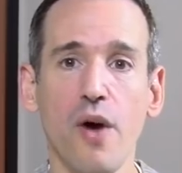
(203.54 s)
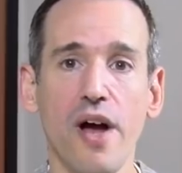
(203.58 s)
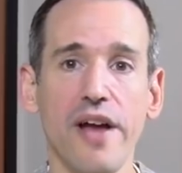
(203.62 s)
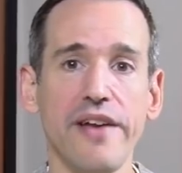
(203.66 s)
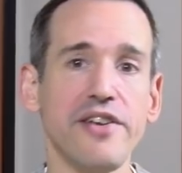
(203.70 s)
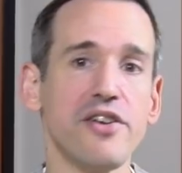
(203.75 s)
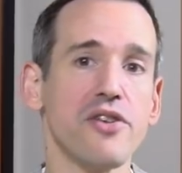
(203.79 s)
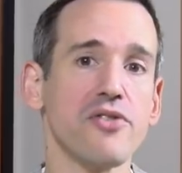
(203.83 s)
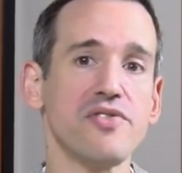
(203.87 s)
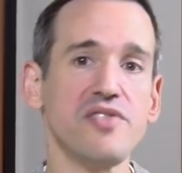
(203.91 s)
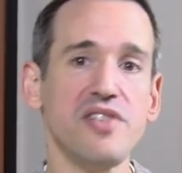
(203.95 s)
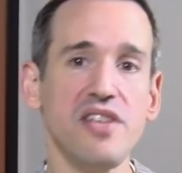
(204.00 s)

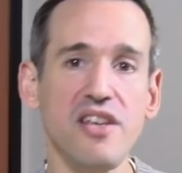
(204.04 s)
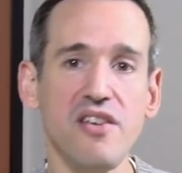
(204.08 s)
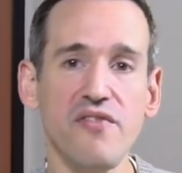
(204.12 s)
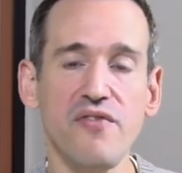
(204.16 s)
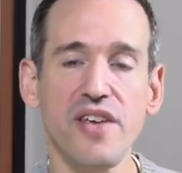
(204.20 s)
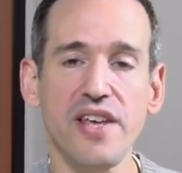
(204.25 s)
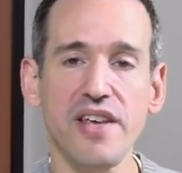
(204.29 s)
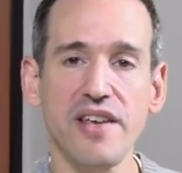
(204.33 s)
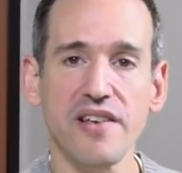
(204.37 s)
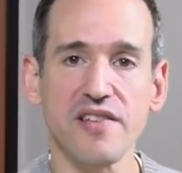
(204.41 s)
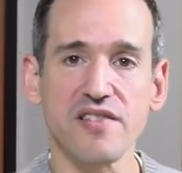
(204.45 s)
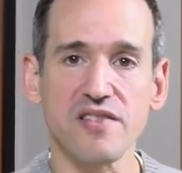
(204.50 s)
when your
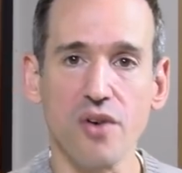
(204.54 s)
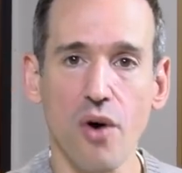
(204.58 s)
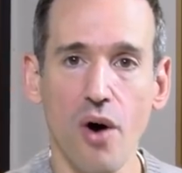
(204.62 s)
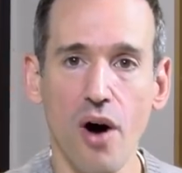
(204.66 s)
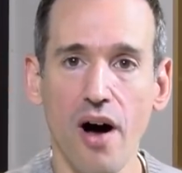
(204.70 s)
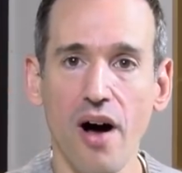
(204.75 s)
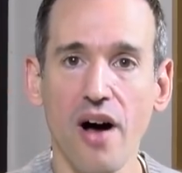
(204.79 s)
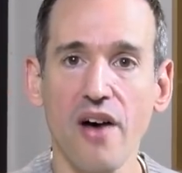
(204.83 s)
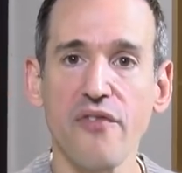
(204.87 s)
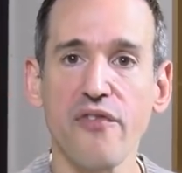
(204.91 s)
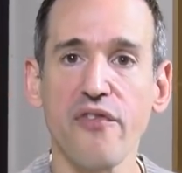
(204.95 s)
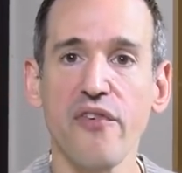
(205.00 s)
TV is
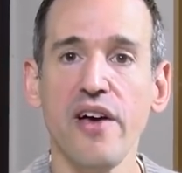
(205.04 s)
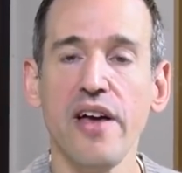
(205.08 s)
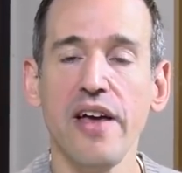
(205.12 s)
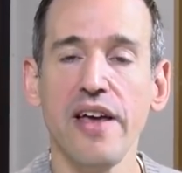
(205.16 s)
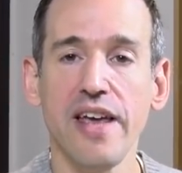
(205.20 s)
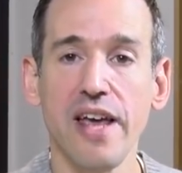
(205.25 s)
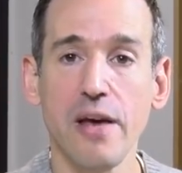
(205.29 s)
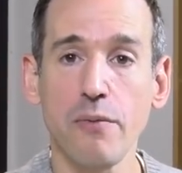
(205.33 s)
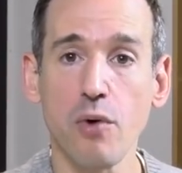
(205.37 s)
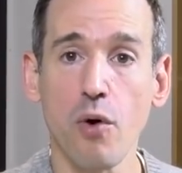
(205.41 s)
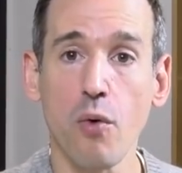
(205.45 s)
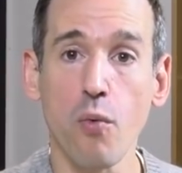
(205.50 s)
off,
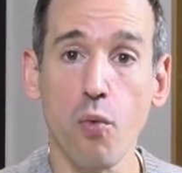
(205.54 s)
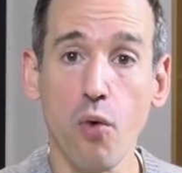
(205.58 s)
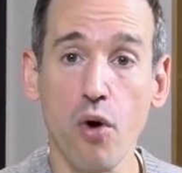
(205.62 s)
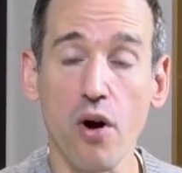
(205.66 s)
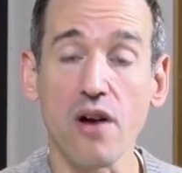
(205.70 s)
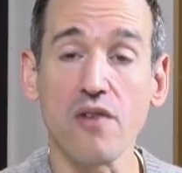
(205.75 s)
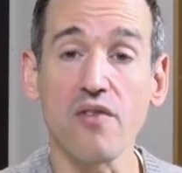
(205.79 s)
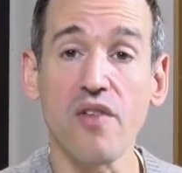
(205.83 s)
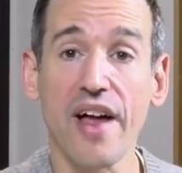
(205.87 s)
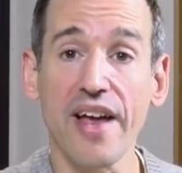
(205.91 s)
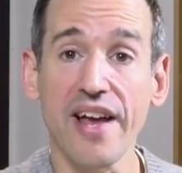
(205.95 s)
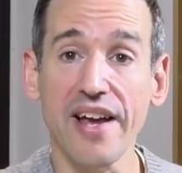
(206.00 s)
it will
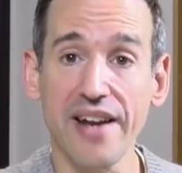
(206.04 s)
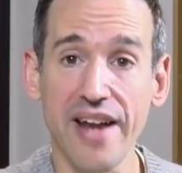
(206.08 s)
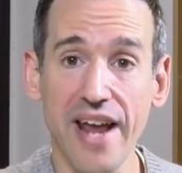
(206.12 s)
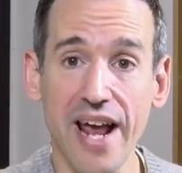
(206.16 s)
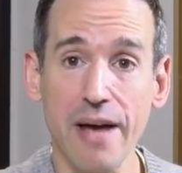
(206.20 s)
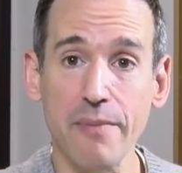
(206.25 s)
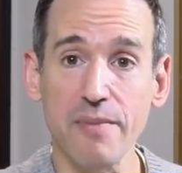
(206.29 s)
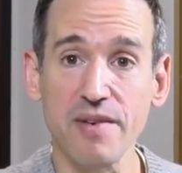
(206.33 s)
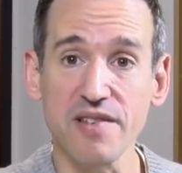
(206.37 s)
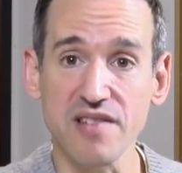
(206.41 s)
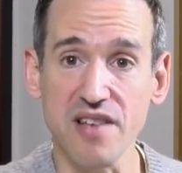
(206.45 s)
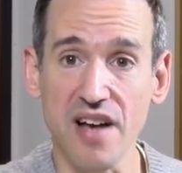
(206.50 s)
work like an
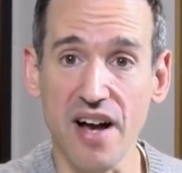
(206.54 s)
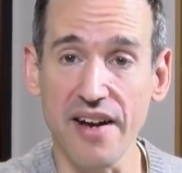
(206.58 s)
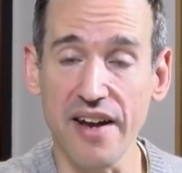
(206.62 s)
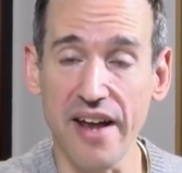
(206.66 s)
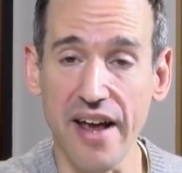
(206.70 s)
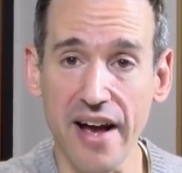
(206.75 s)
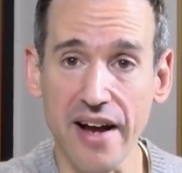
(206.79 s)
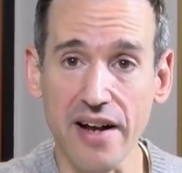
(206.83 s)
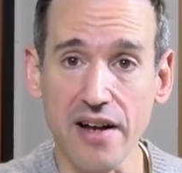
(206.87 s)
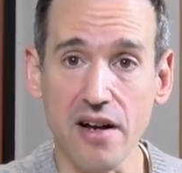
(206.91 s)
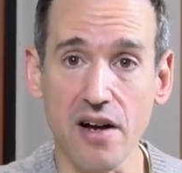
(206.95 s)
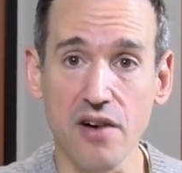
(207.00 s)
Amazon
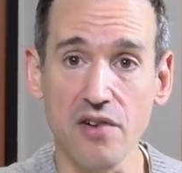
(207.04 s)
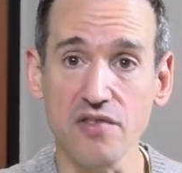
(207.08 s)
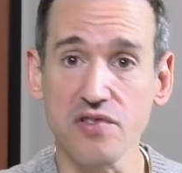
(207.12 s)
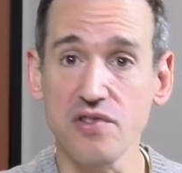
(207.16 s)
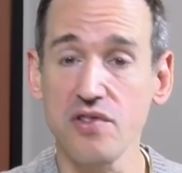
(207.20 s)
Echo.